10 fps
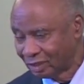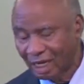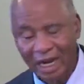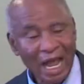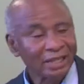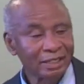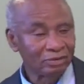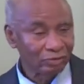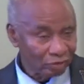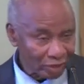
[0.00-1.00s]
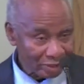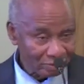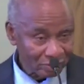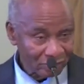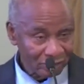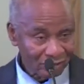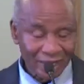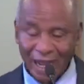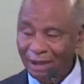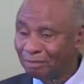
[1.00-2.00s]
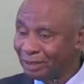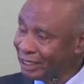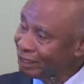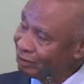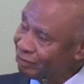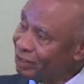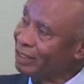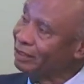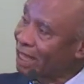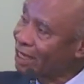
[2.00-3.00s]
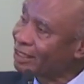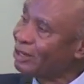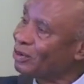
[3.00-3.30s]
and ask Him to forgive you and believe in that